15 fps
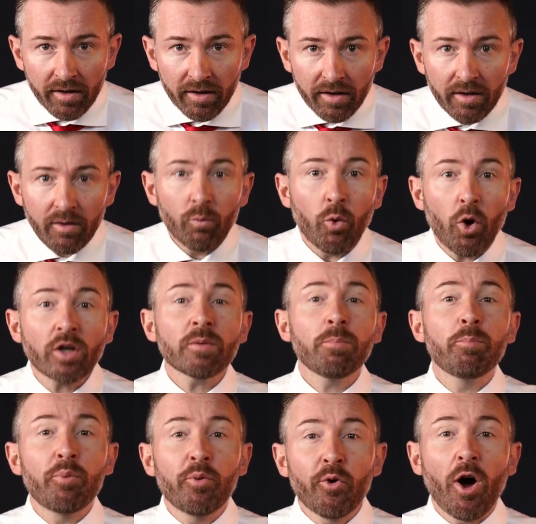what
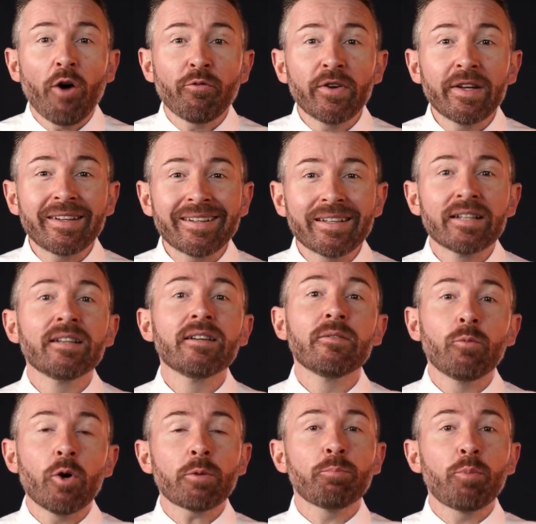
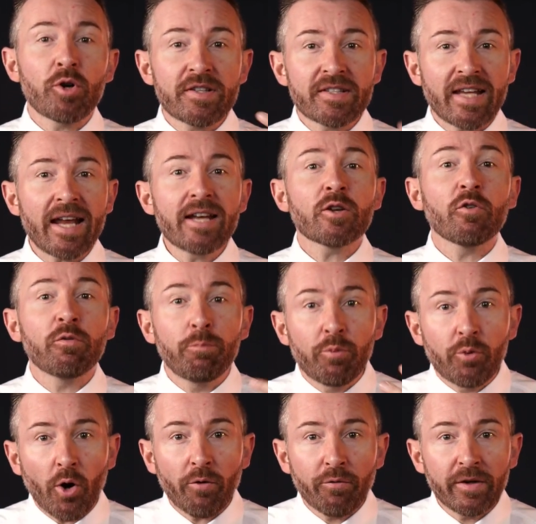percent of
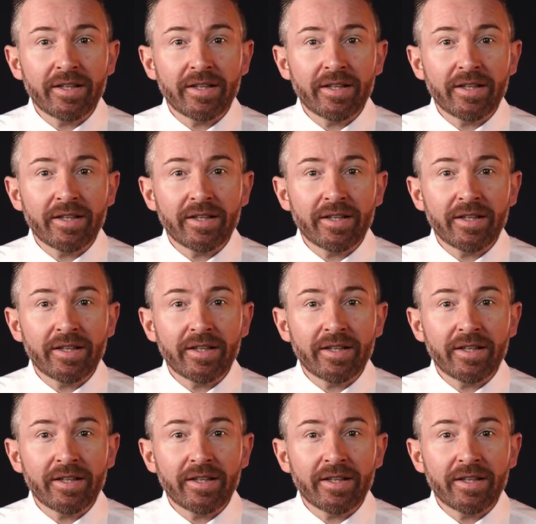profit